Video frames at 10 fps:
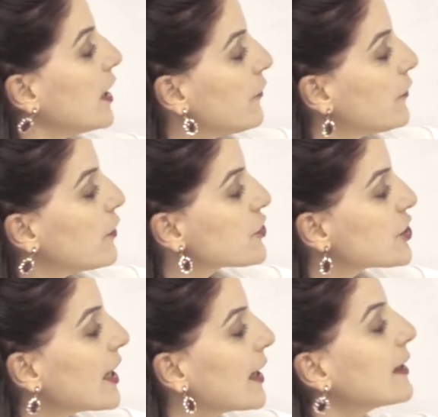If you
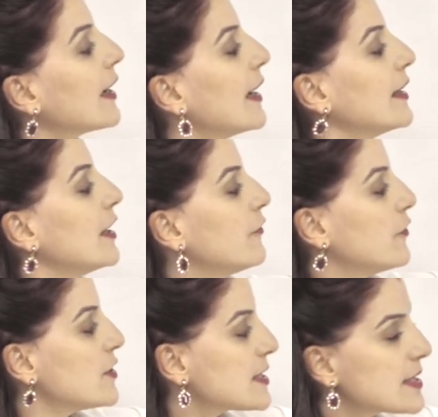check and if
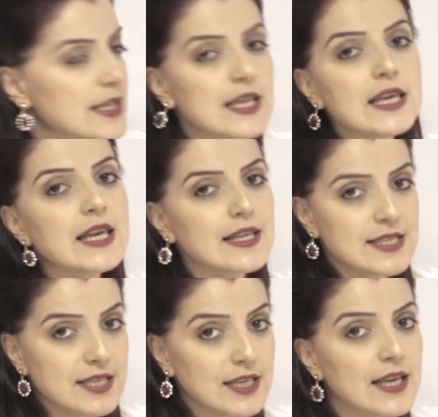you see
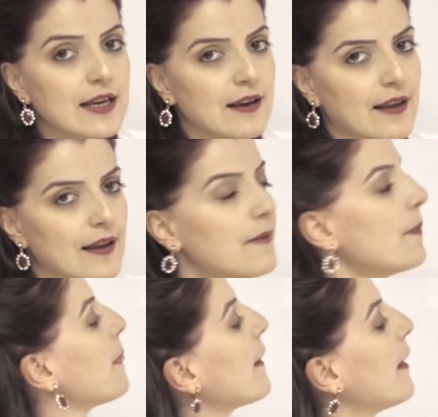it clearly,
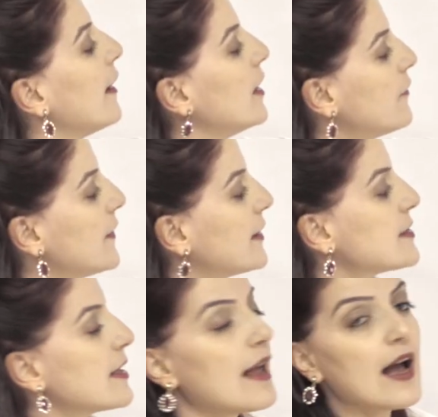if it
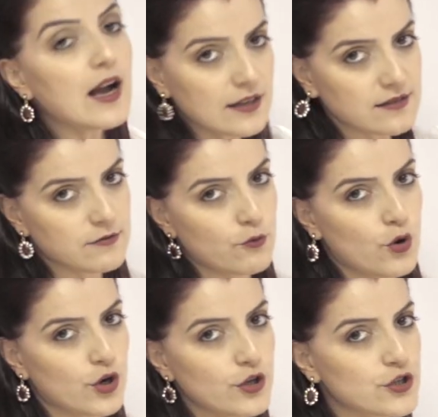is an active
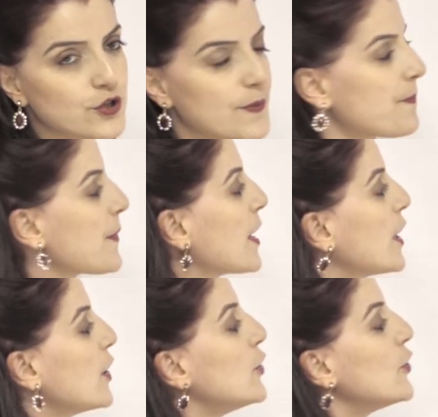voice,
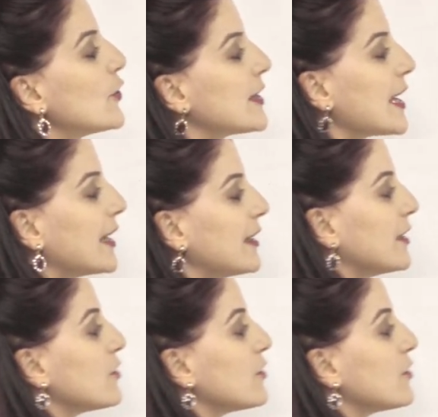you can